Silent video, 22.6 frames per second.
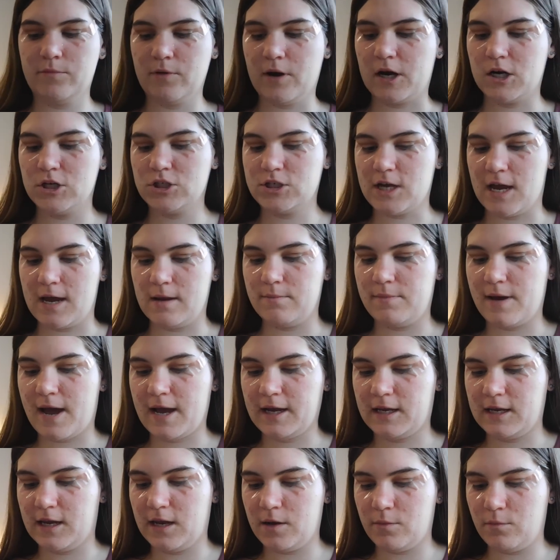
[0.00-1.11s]
brush and
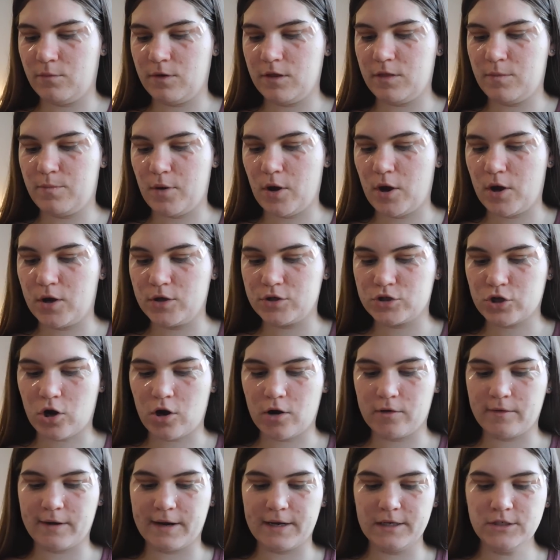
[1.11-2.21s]
back in with burnt
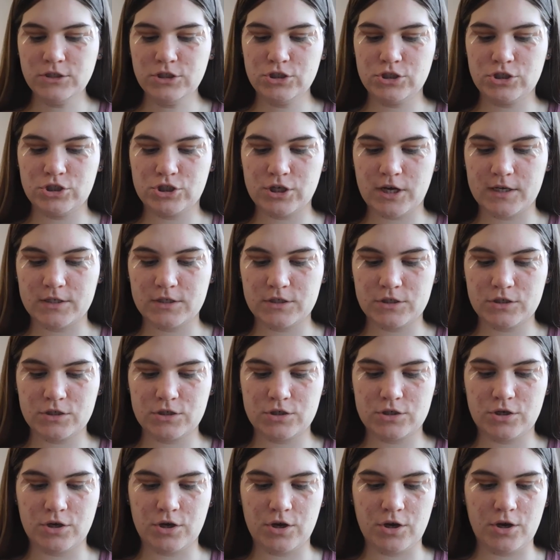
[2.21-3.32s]
orange just
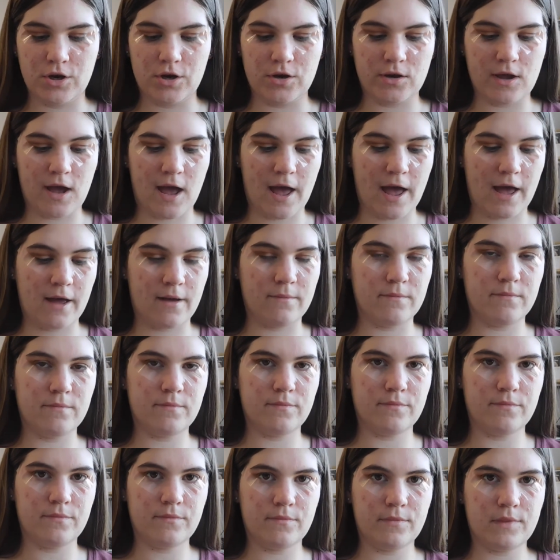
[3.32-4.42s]
to
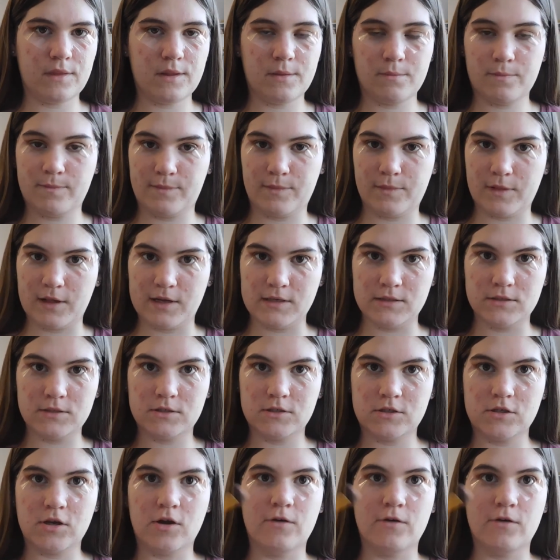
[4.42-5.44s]
blend